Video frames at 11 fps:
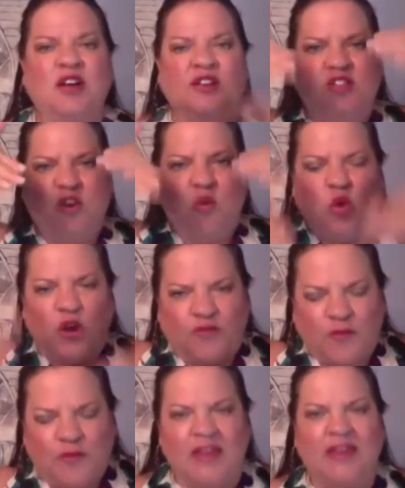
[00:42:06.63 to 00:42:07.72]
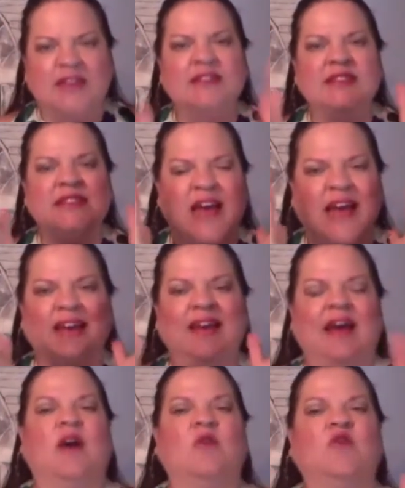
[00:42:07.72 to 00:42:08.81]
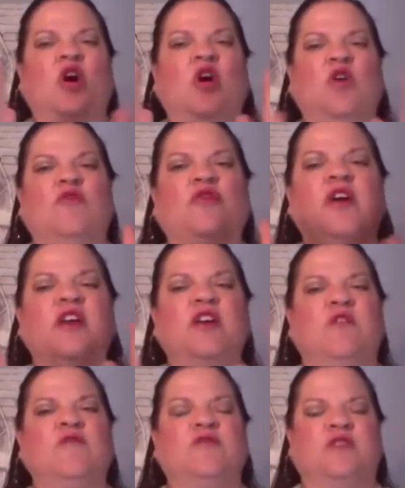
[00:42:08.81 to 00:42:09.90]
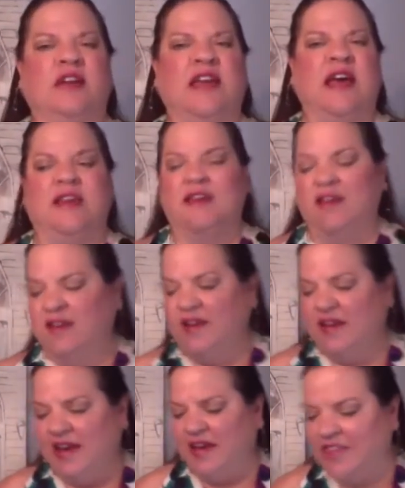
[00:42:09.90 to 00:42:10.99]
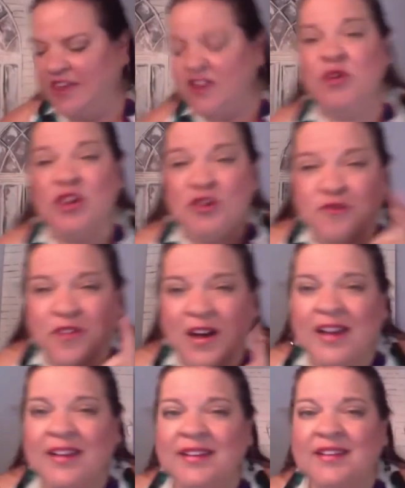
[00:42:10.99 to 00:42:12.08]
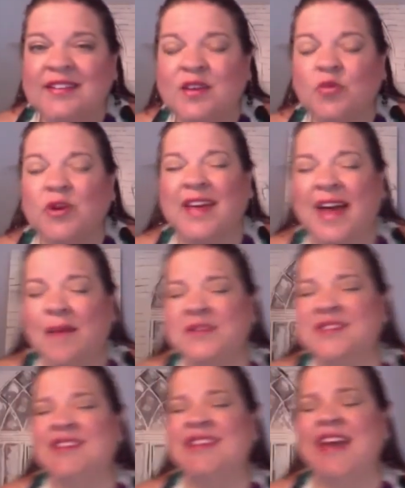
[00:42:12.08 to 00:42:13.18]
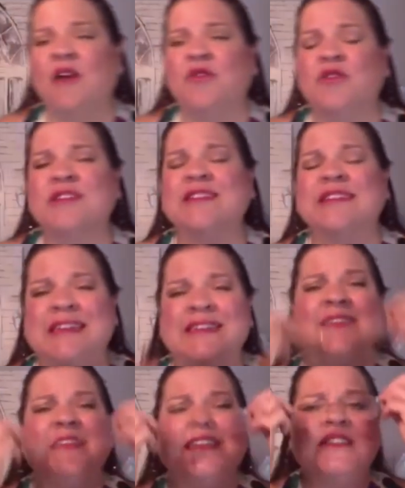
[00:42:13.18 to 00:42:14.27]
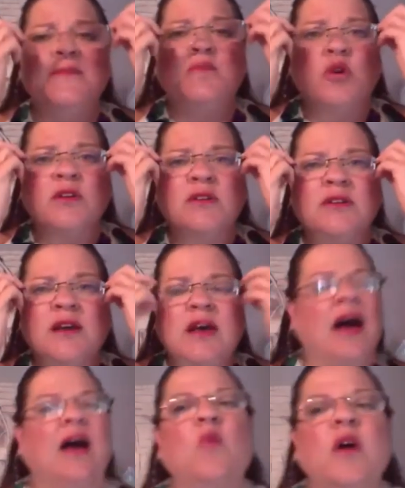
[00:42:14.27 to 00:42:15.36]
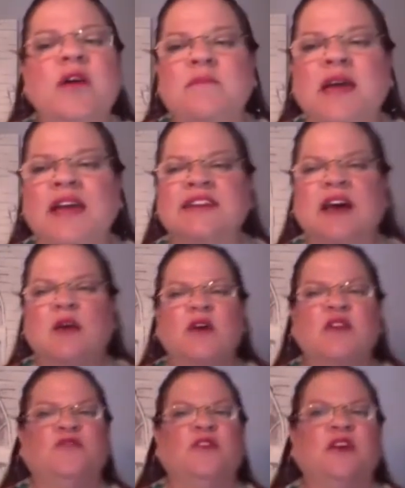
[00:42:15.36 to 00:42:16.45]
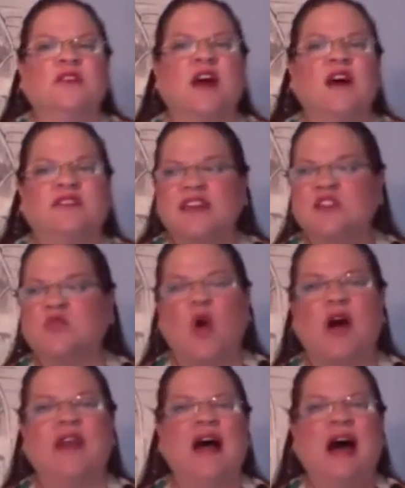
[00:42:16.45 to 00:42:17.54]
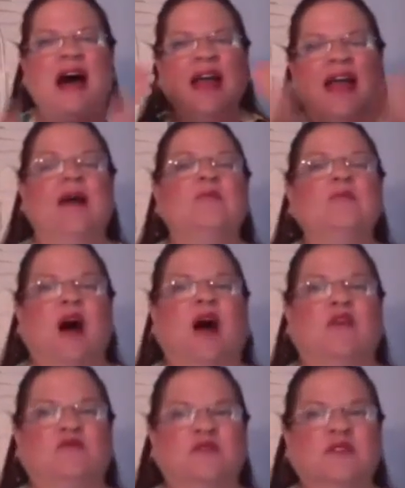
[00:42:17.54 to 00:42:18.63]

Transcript: So work from the inside out over and over again. And then what you find is that what happens in the outer is less and less important. I want to mate. I want to feel loved. Guess what? I am love.